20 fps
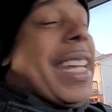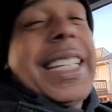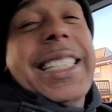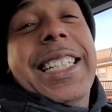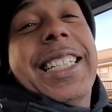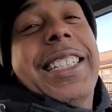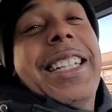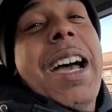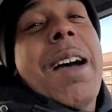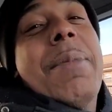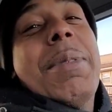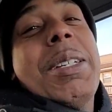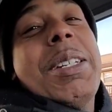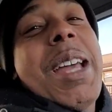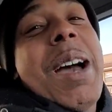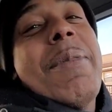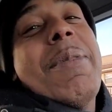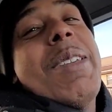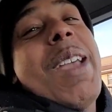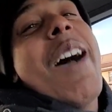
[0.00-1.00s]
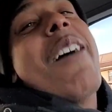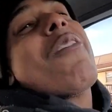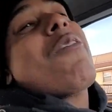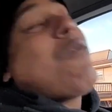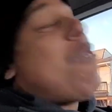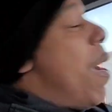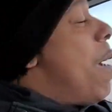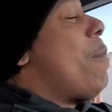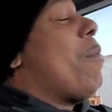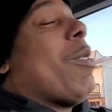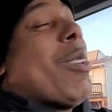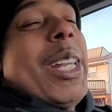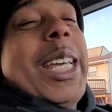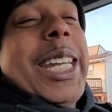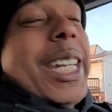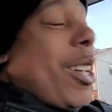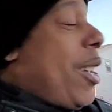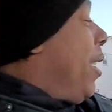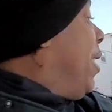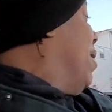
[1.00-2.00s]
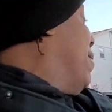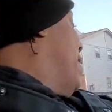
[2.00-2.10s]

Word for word: like the W W F Rumble in here,